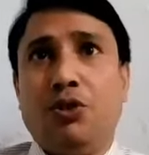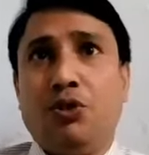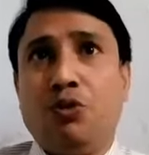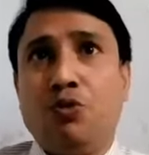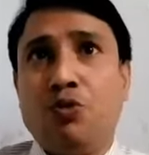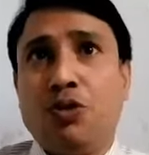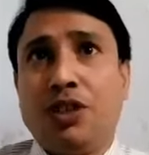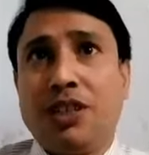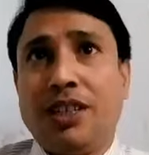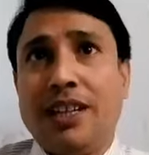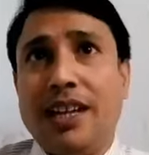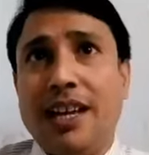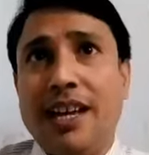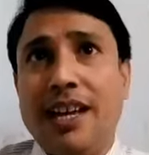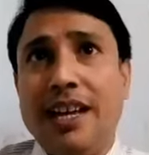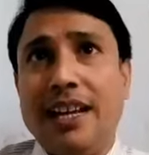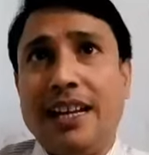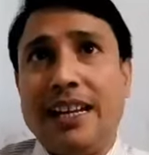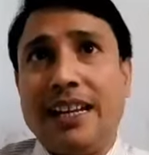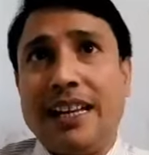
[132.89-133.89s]
to
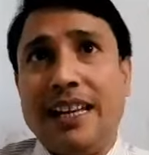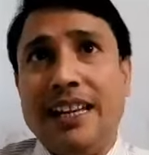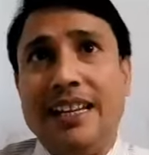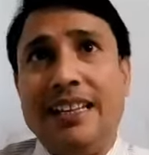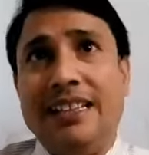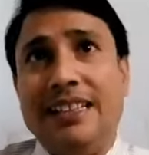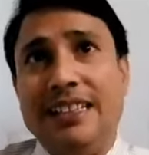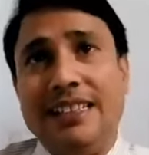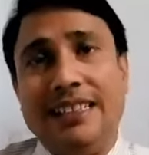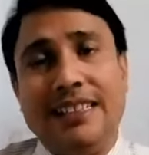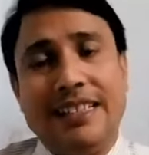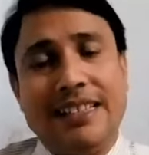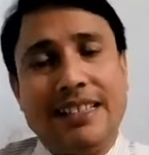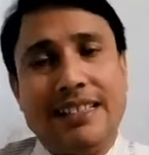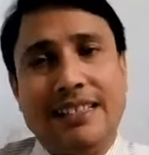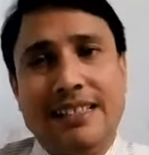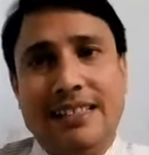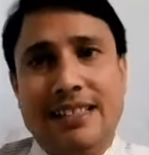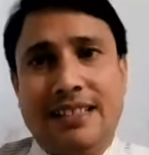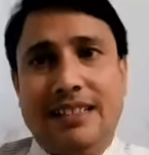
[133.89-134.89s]
take any
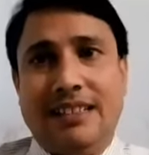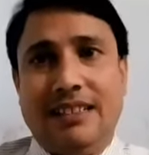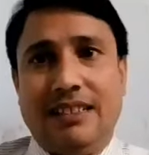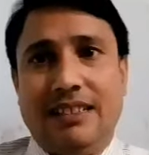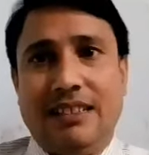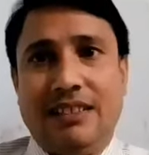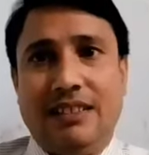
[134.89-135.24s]
decision